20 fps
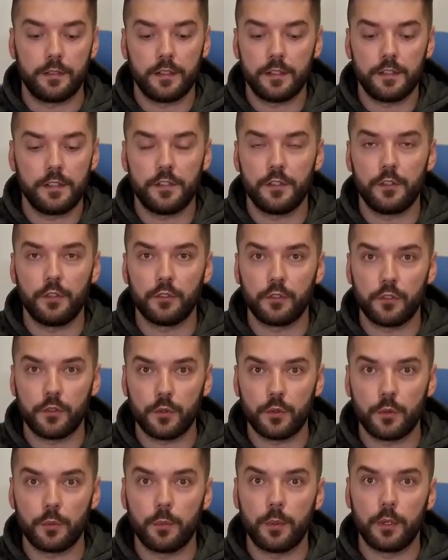This is not
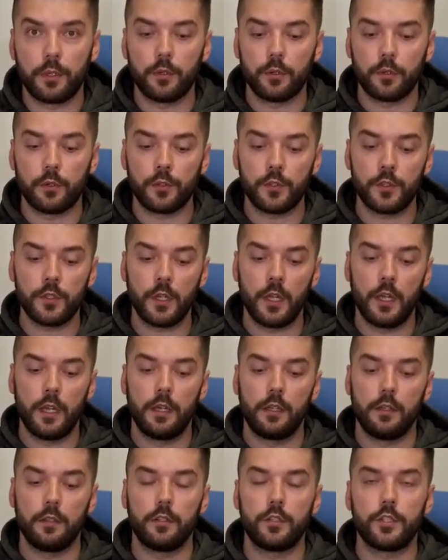true
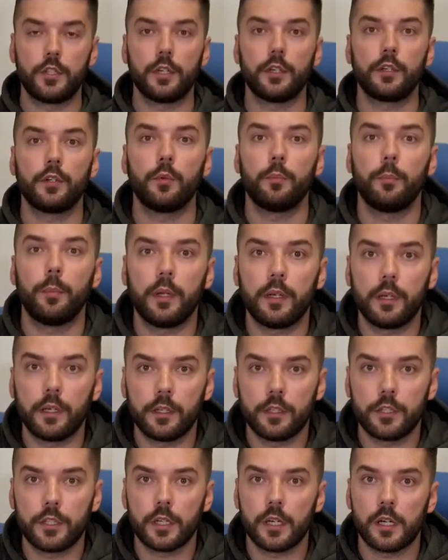because the Czech
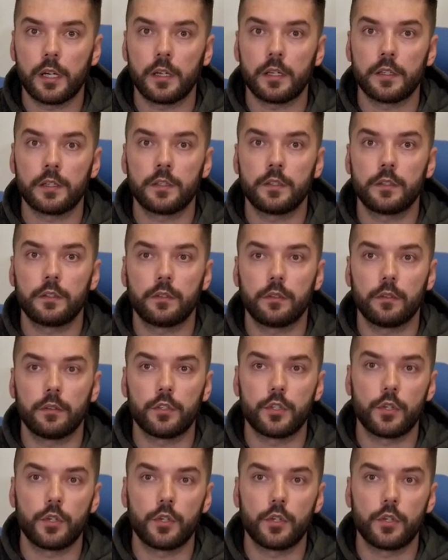company just